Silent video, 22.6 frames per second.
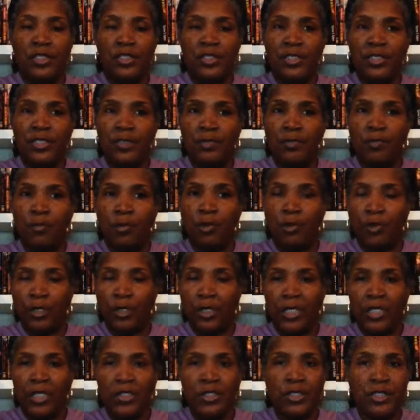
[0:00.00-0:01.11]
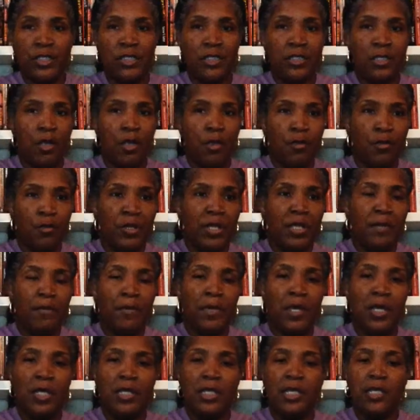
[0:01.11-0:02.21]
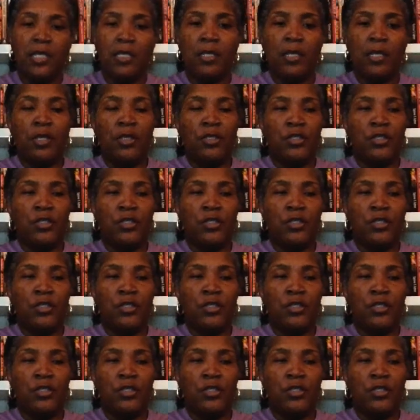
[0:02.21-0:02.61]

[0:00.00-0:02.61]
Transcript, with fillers: She's working. She's earning money.